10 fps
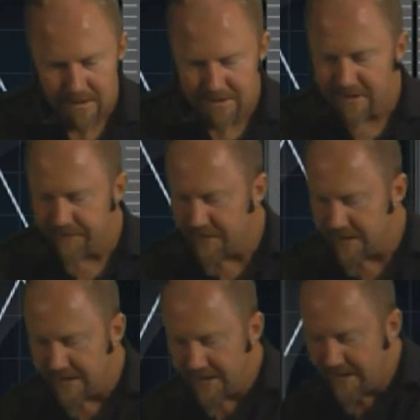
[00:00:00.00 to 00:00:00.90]
I don't know if you
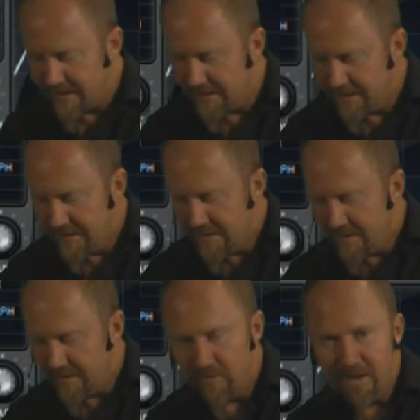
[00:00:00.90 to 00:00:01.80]
can hear
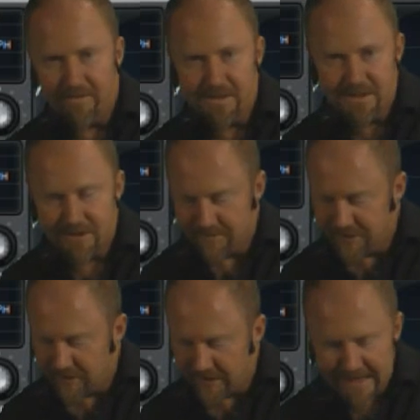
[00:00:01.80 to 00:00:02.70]
on whatever
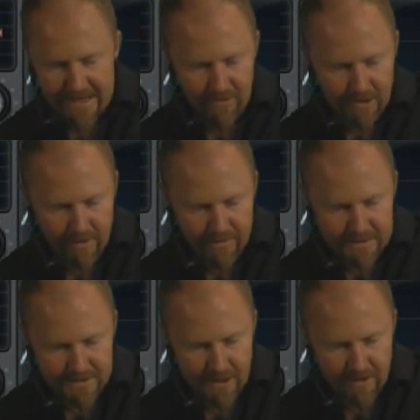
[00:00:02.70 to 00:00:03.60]
systems you're on how low
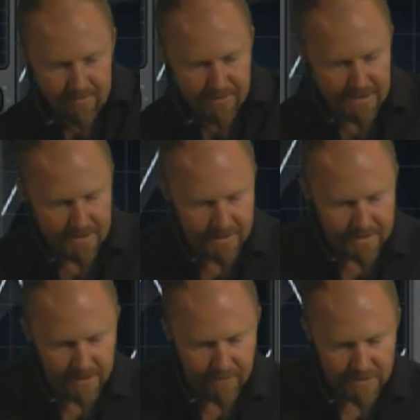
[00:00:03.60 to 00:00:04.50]
that's going, but
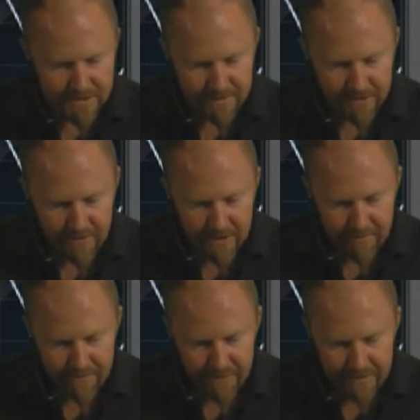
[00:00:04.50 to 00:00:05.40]
you've got some
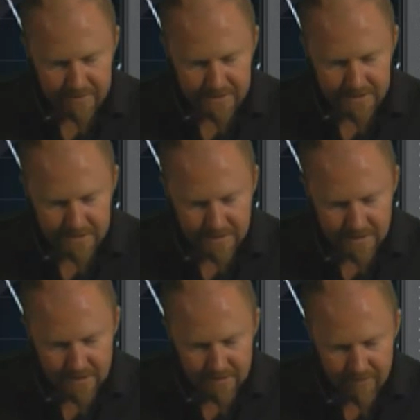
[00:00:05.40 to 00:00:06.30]
incredible frequencies
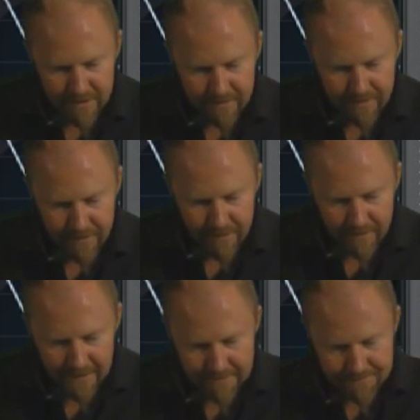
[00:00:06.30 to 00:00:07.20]
running through
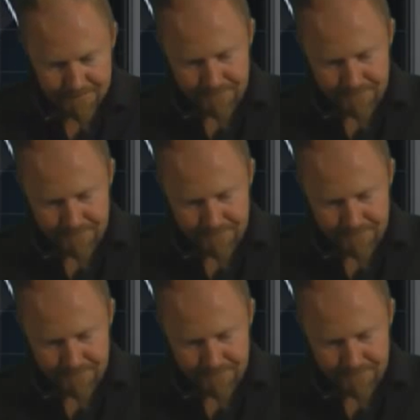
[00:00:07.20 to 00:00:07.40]
there.